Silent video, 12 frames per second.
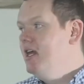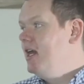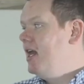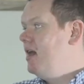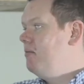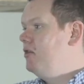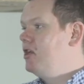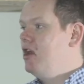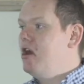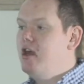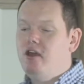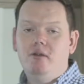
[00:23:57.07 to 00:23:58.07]
we'll
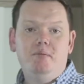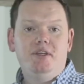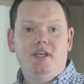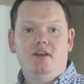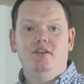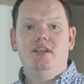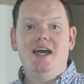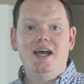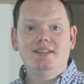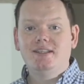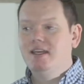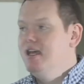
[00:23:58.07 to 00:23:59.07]
carry out a particular
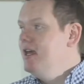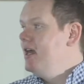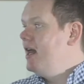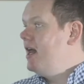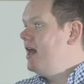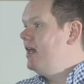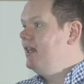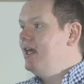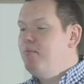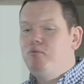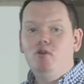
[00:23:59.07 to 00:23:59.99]
task. And Light